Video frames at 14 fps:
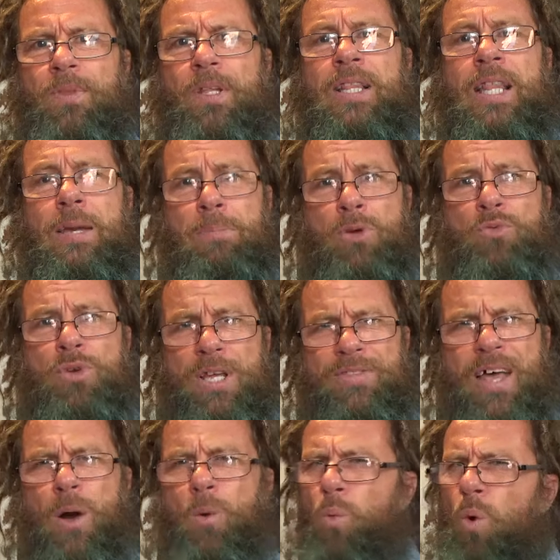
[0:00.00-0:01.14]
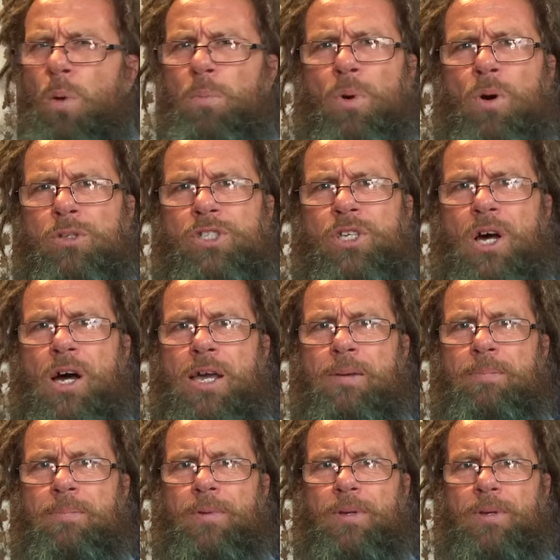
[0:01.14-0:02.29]
Let me read that one more
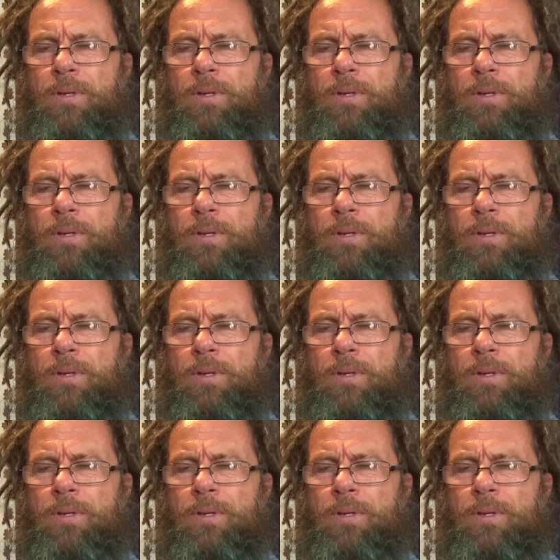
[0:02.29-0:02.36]
time.